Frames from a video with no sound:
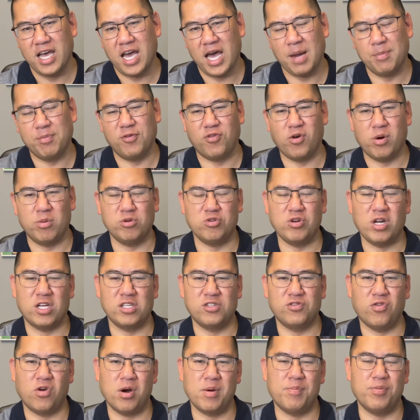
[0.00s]
and Perform
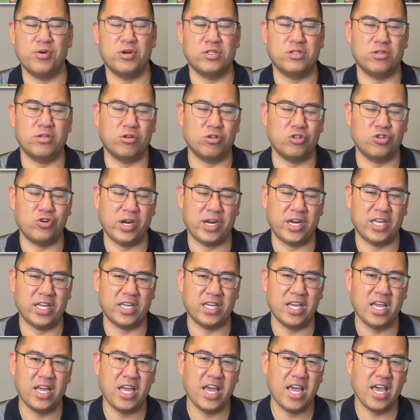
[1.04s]
Transform Personal
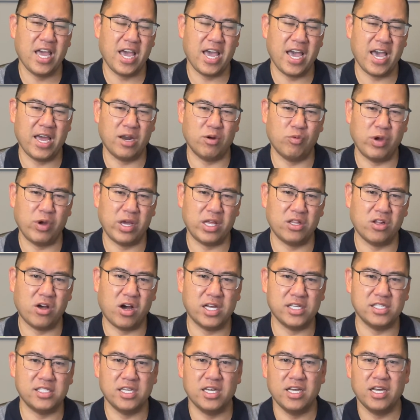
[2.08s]
Training and Weight
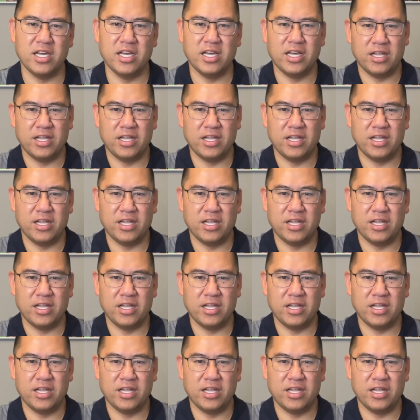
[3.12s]
Loss.